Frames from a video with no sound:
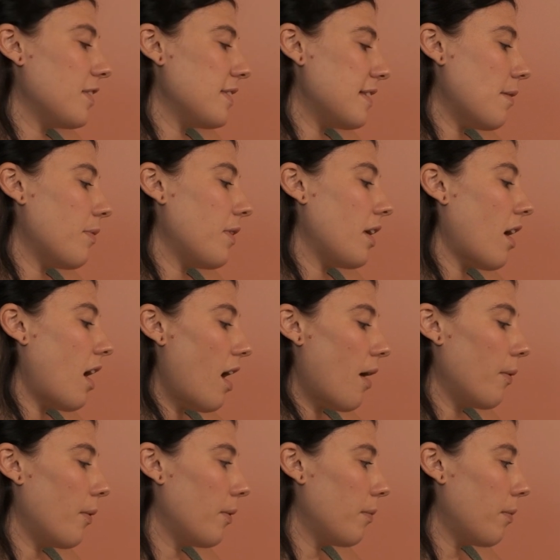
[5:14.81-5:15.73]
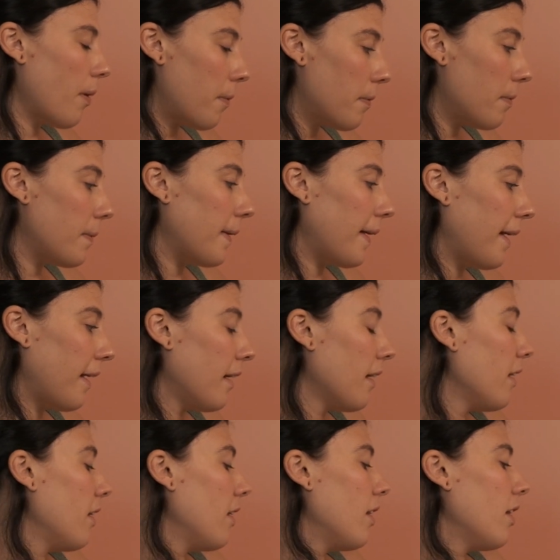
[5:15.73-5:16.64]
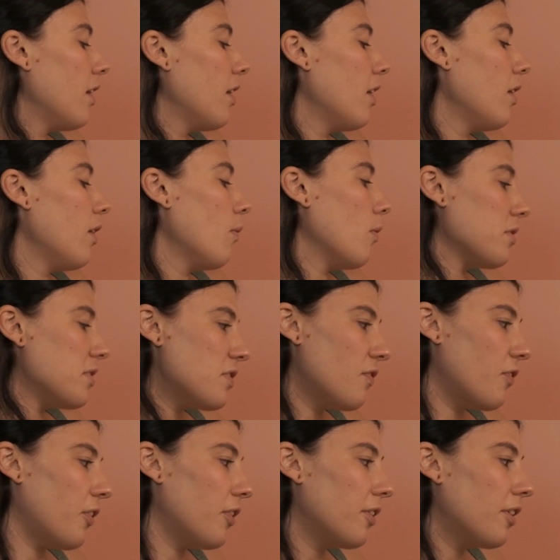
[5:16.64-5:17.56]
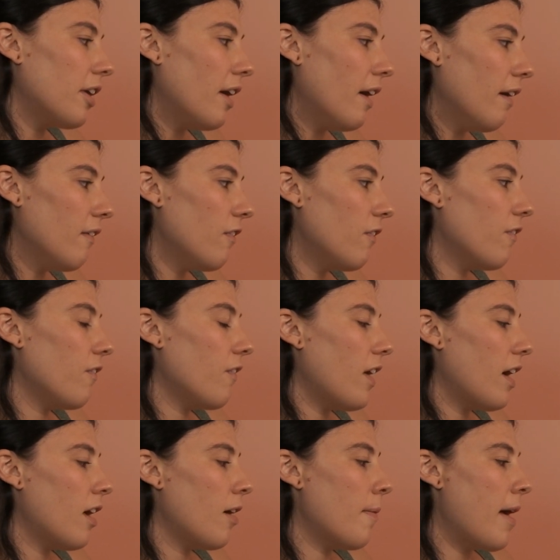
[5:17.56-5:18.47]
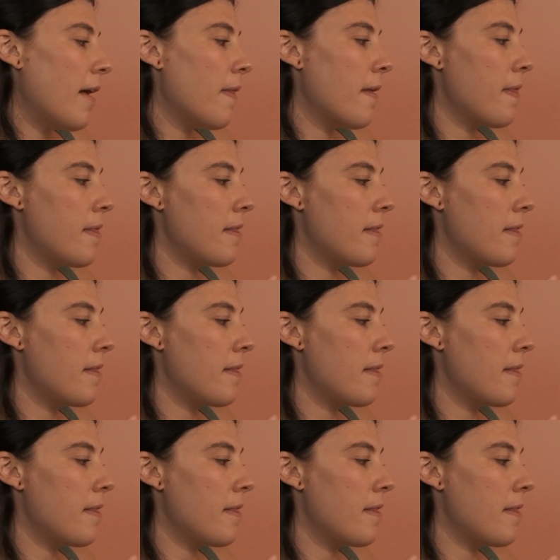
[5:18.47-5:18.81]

something I would probably want to photograph. And then